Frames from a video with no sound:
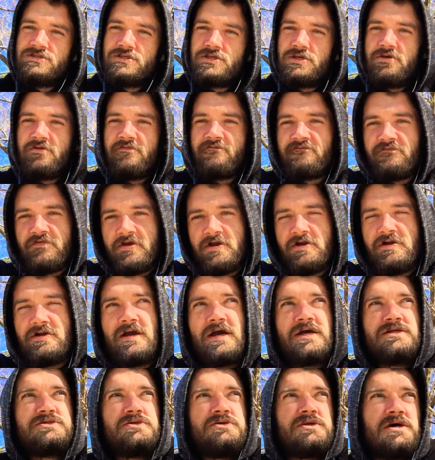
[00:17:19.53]
to your fear.
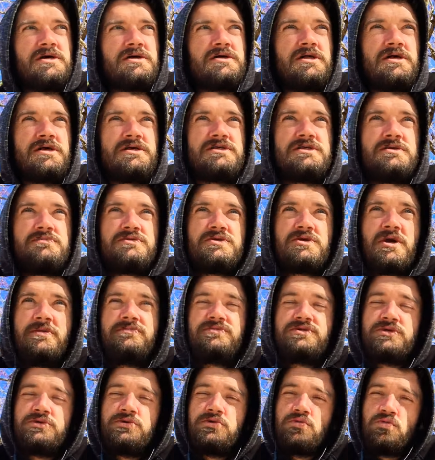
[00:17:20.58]
I do not click
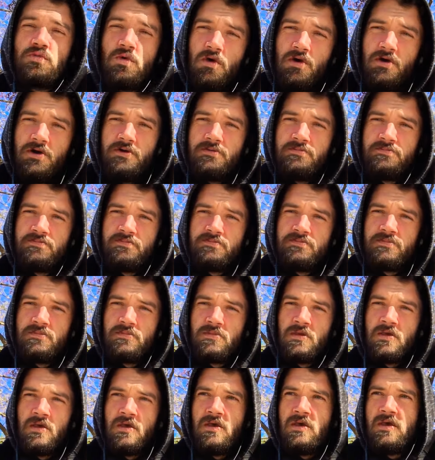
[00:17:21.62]
subscribe to your war.
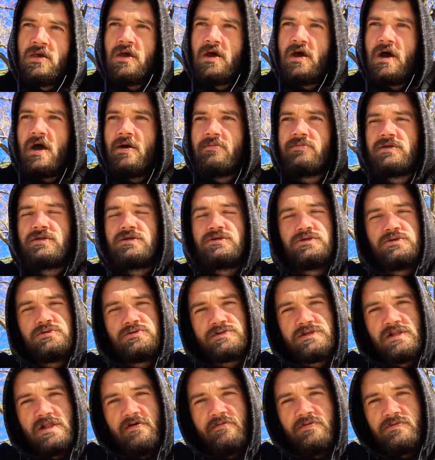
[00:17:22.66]
I'm going to
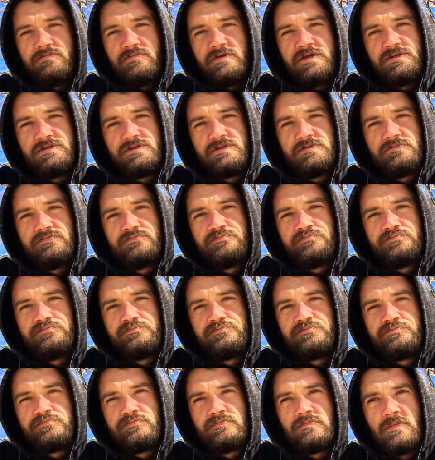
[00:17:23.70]
choose love and peace.
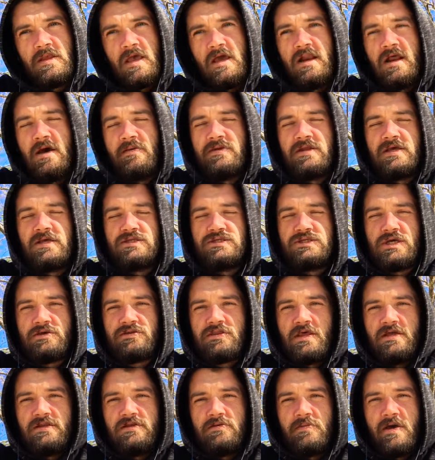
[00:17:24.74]
And I'm going to
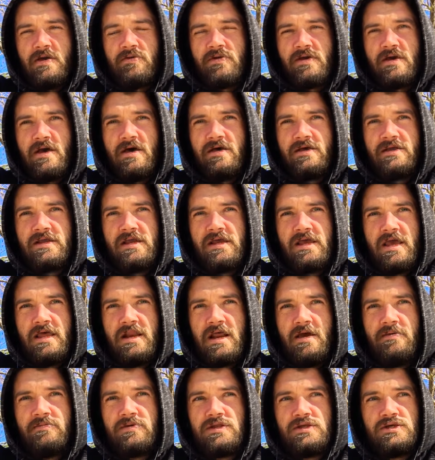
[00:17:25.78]
inject that into my reality.
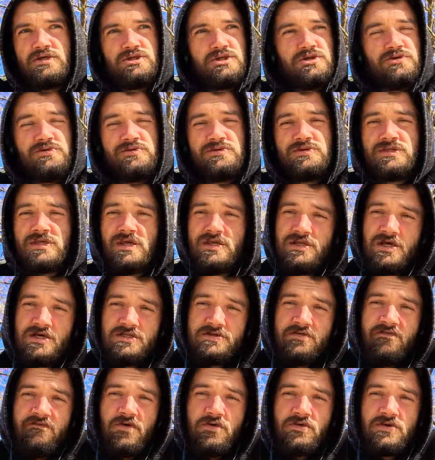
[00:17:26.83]
And I'm going to choose
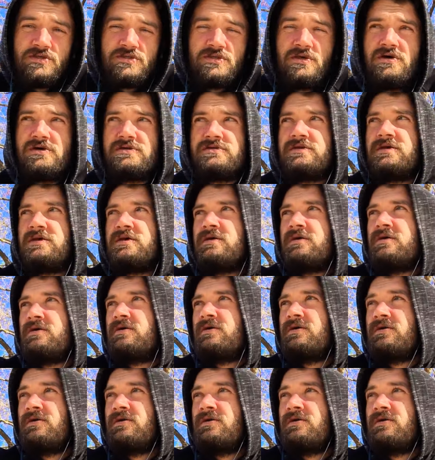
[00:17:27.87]
not to focus on